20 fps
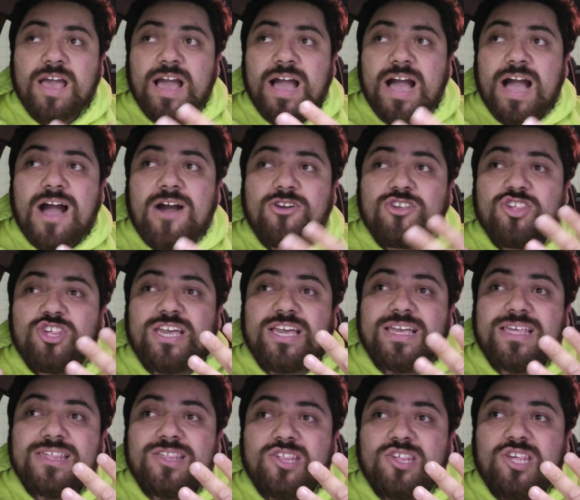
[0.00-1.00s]
how she
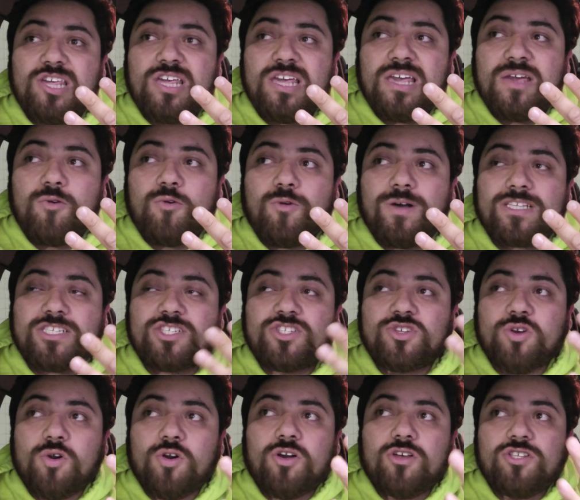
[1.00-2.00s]
she was
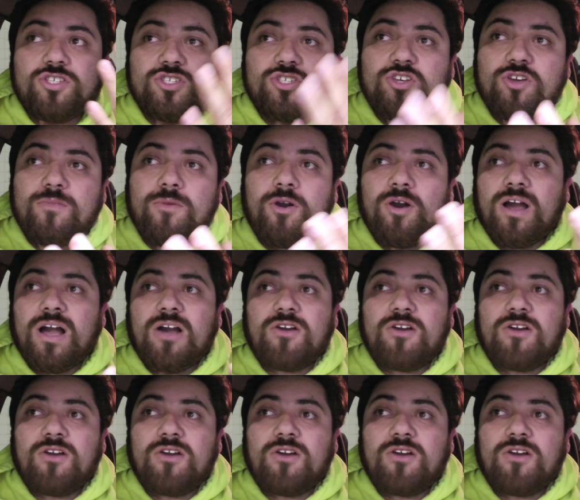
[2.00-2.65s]
so consumed on